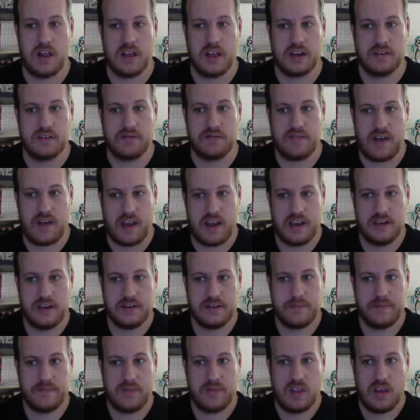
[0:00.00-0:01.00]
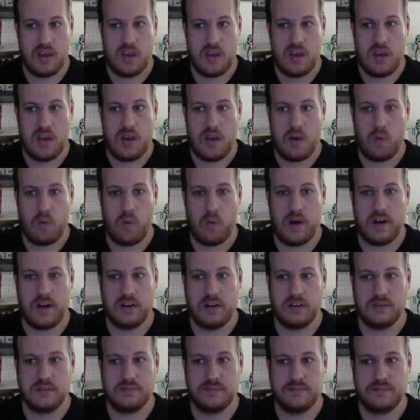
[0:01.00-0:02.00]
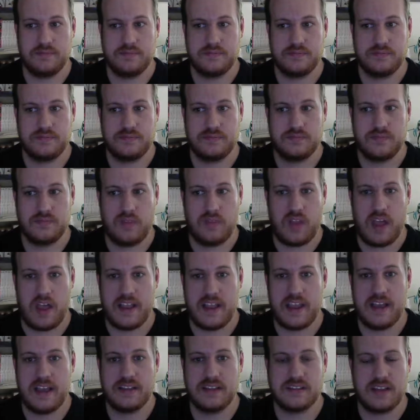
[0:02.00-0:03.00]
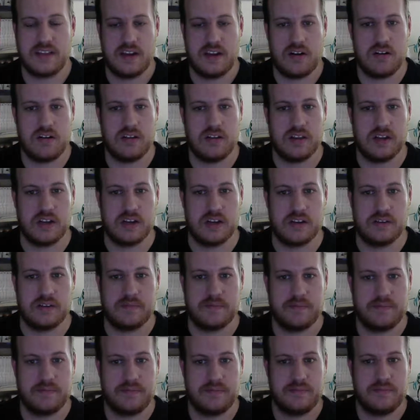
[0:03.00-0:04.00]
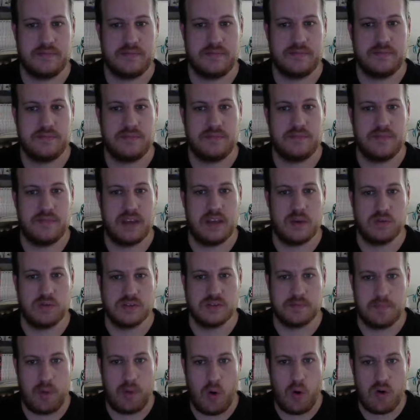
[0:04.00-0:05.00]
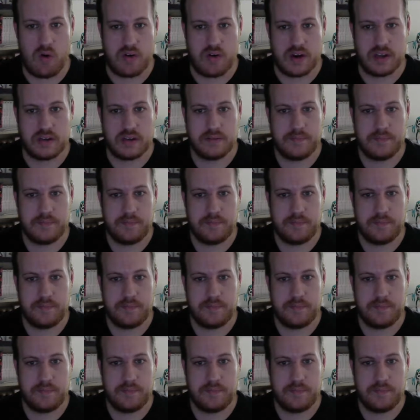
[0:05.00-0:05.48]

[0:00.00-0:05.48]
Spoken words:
I could find. Well, like I had said earlier, it was boring.